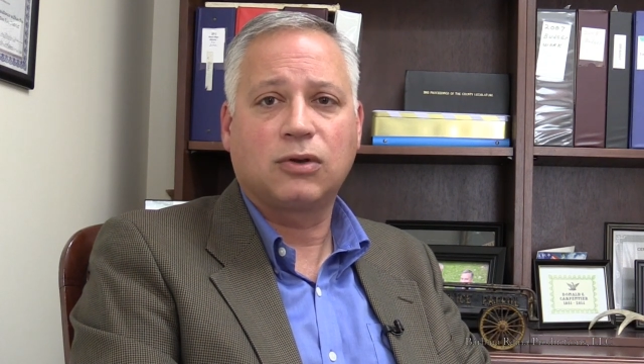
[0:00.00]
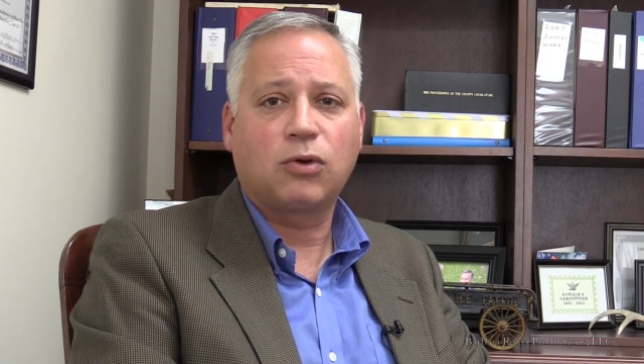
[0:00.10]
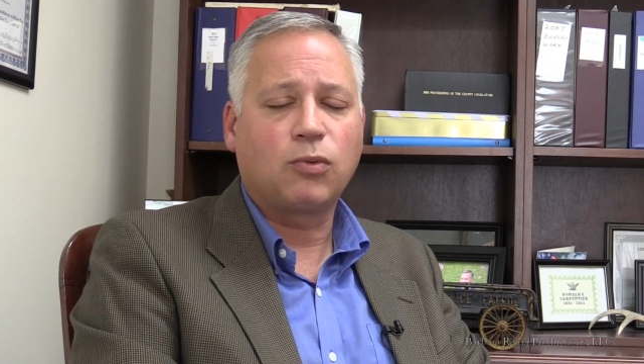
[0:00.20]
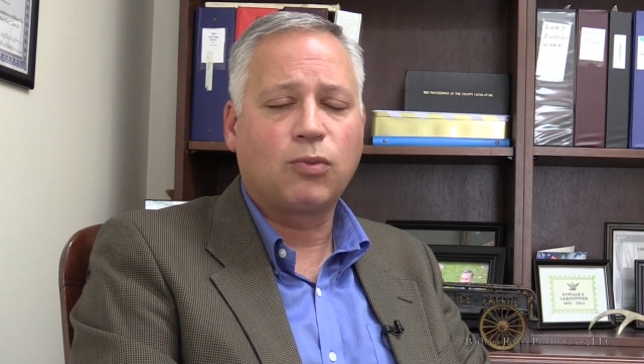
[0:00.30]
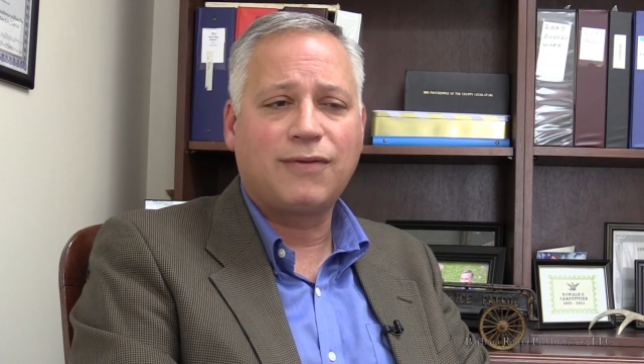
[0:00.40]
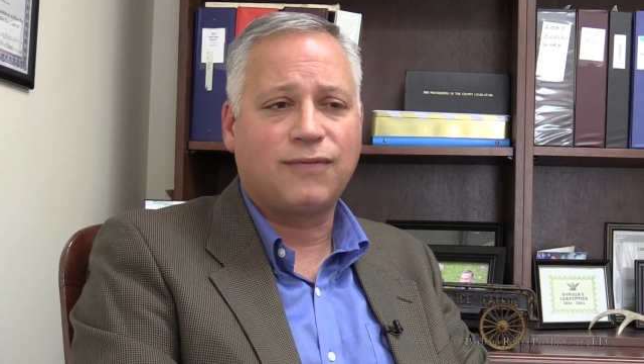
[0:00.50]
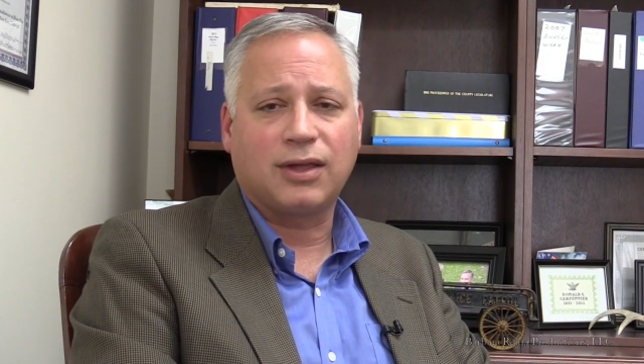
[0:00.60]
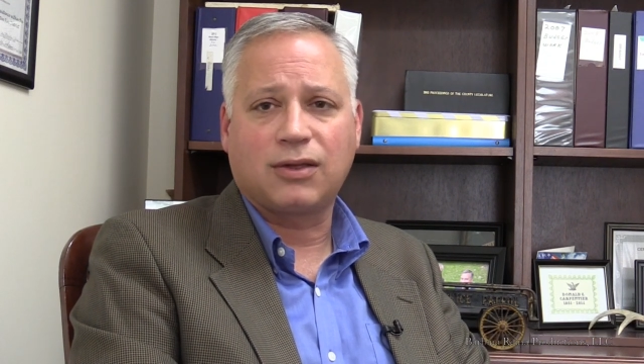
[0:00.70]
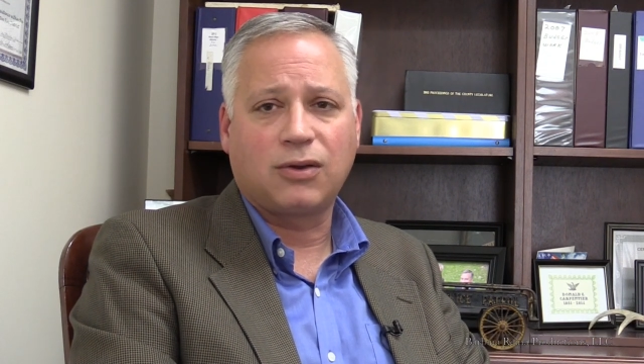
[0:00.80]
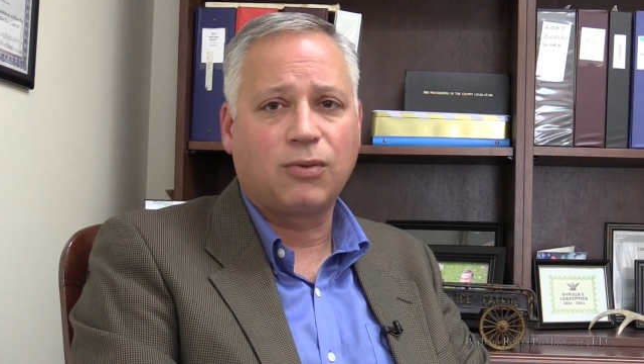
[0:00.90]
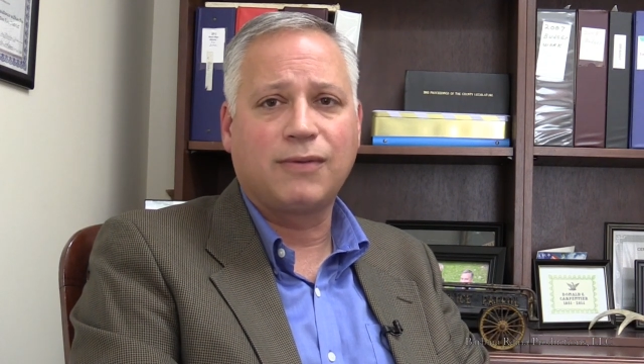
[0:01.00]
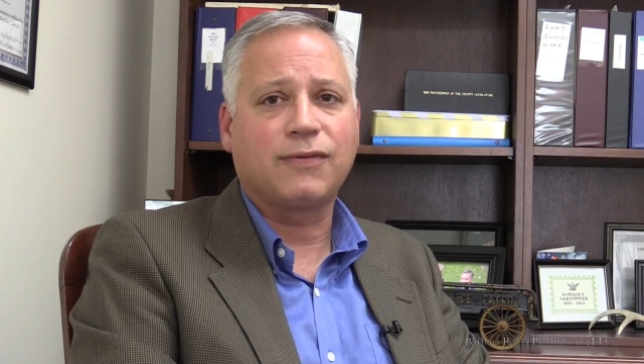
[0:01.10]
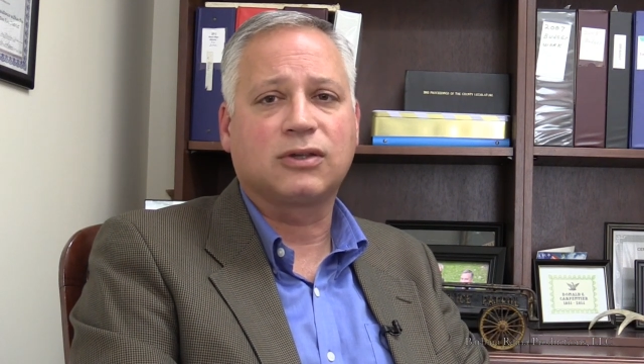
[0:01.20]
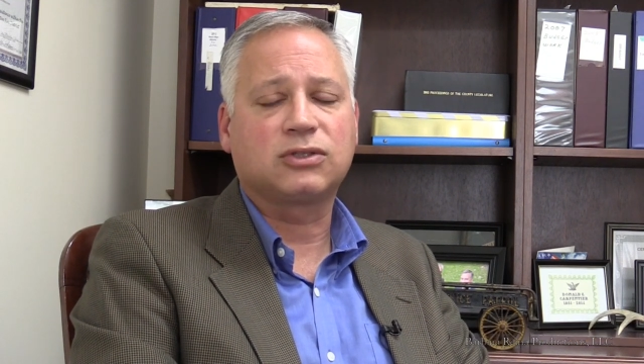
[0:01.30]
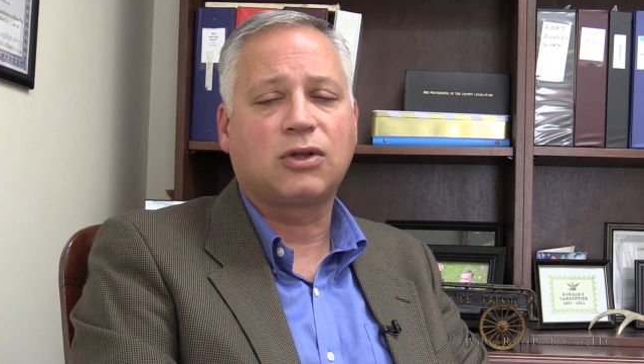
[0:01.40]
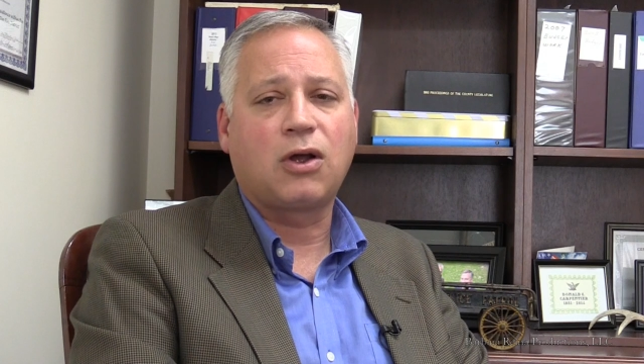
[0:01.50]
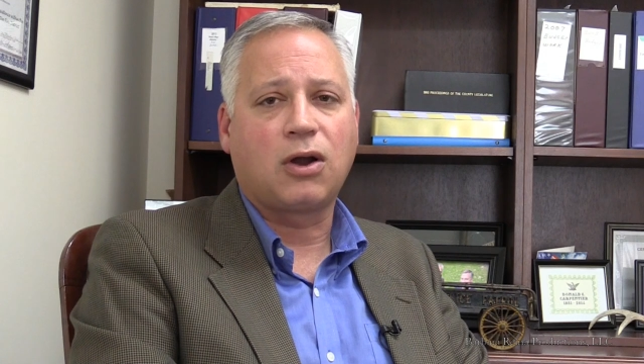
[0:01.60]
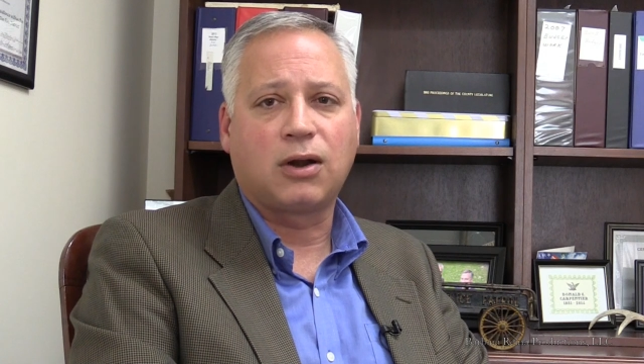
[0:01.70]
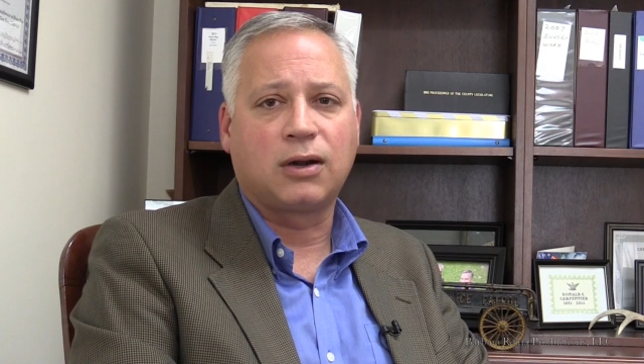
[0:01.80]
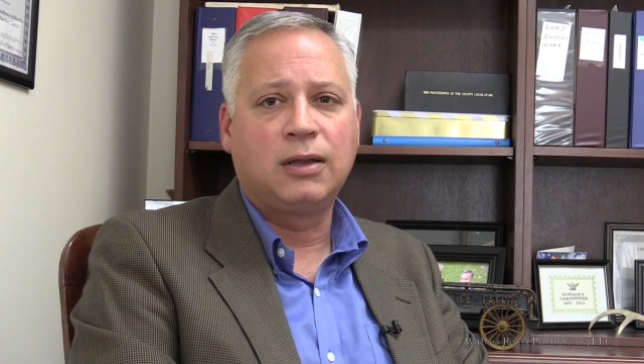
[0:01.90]
horrific, horrific
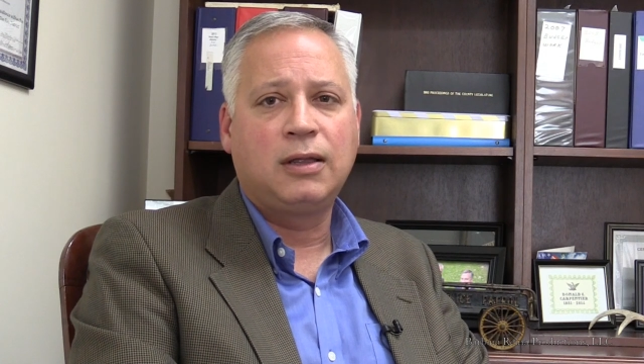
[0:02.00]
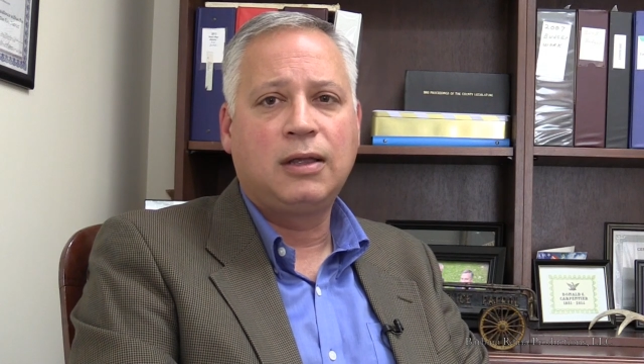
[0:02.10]
scar